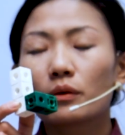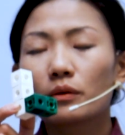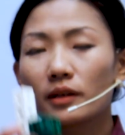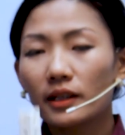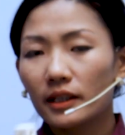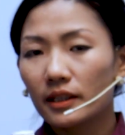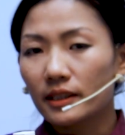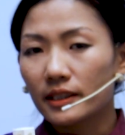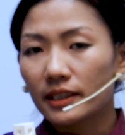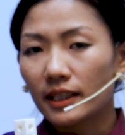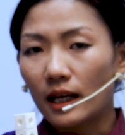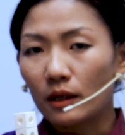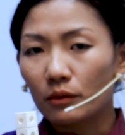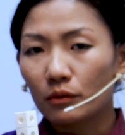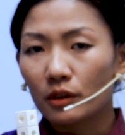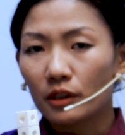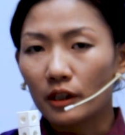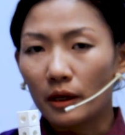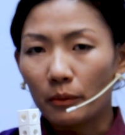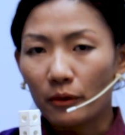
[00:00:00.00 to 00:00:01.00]
let us
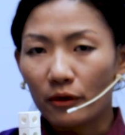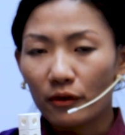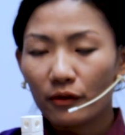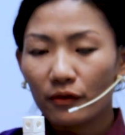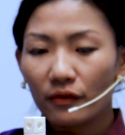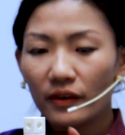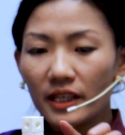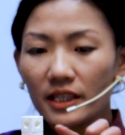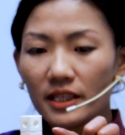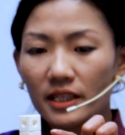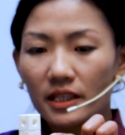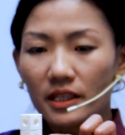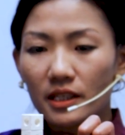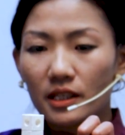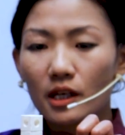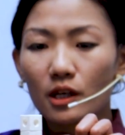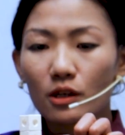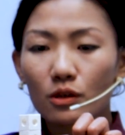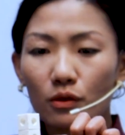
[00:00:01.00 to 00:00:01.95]
count the number of faces.